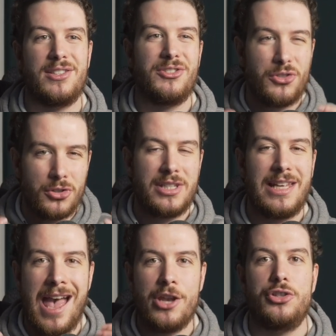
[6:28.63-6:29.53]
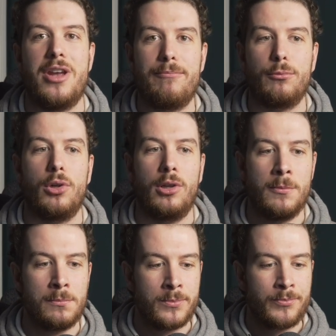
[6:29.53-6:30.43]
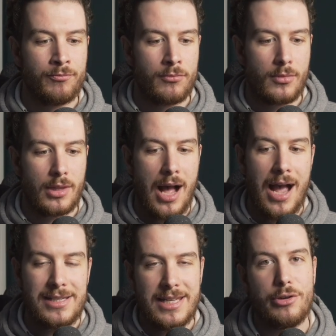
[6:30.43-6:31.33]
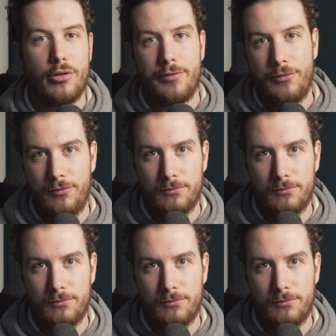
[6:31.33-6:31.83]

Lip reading: This is just to get a general idea of